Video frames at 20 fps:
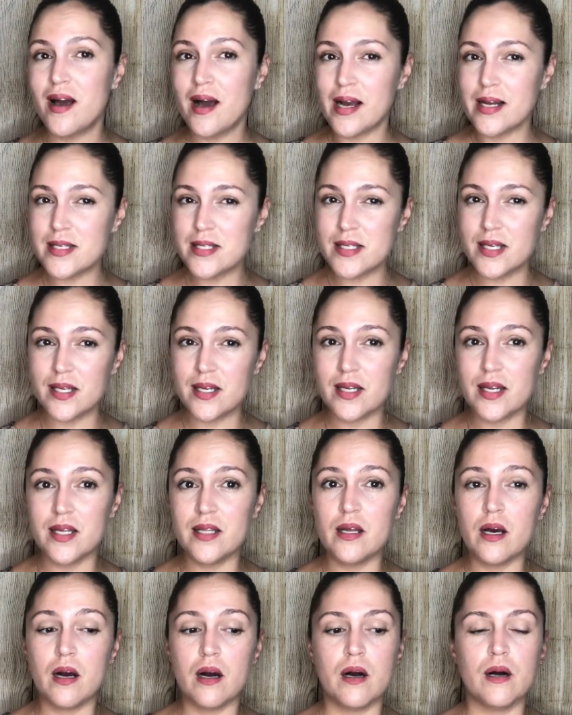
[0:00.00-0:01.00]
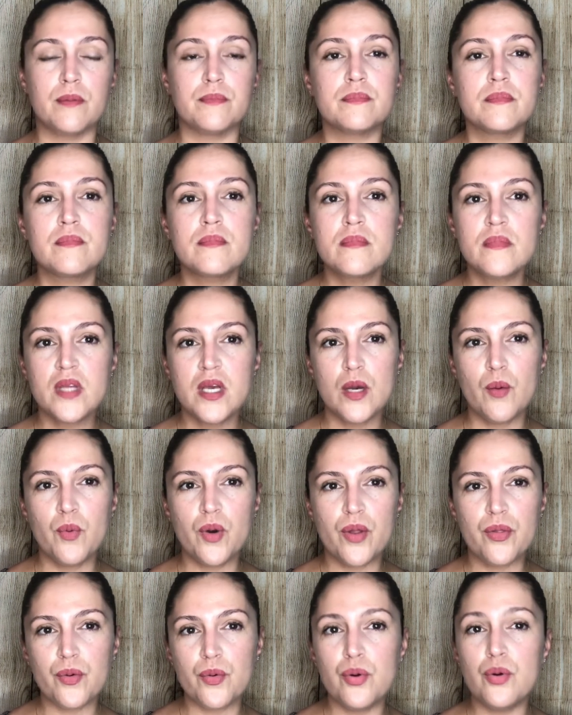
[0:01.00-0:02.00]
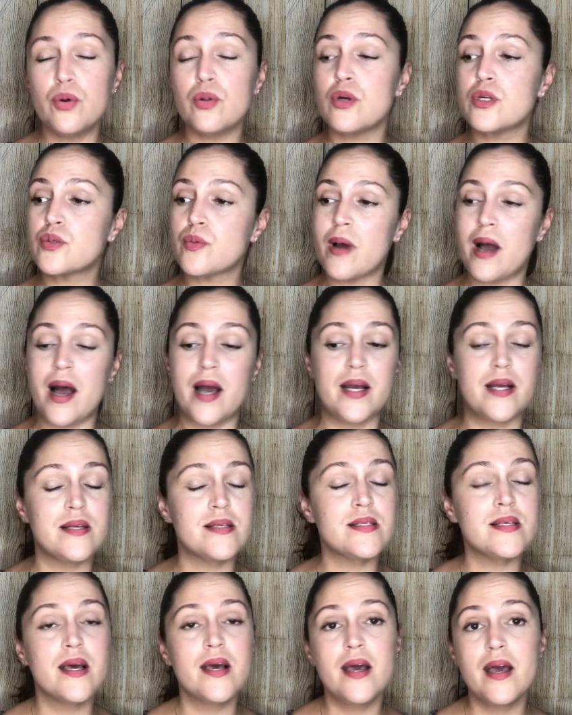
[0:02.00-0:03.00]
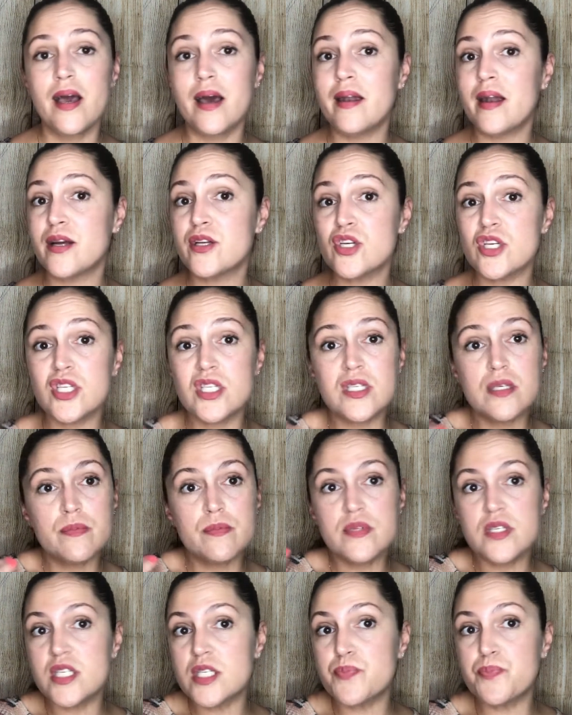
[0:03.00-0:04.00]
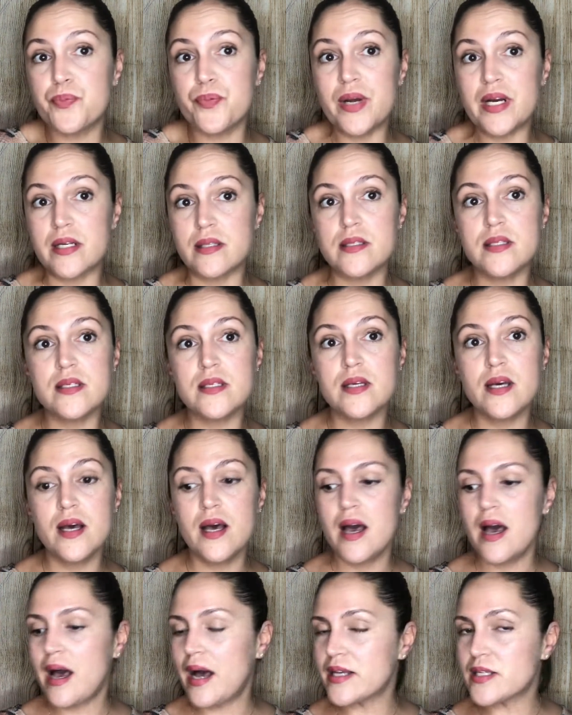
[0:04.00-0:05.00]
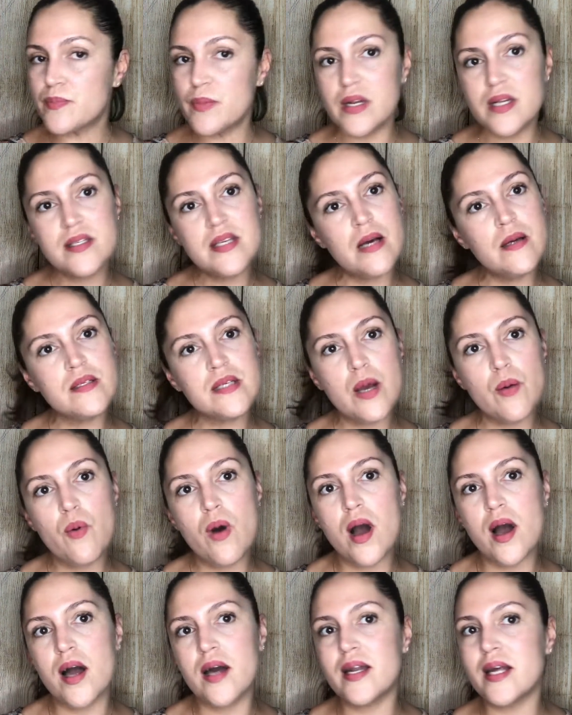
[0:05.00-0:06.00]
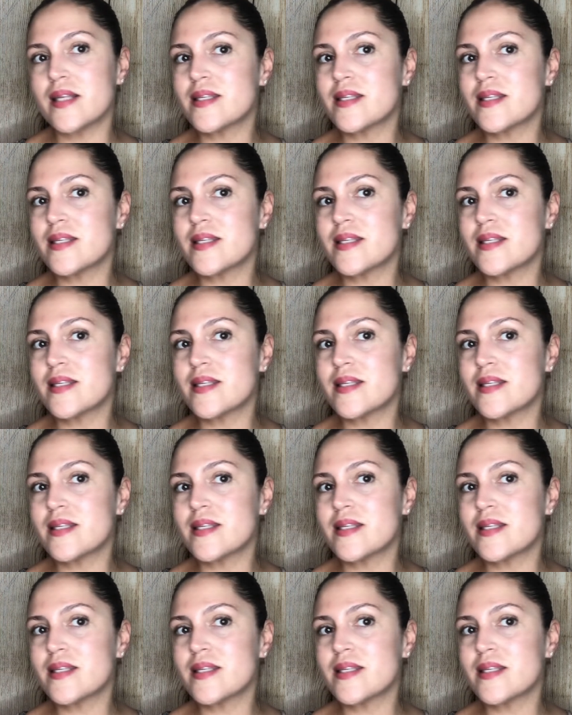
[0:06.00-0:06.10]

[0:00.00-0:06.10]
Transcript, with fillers: I stick it in um, in one of the coolers with ice and I just spritz as many times as I want.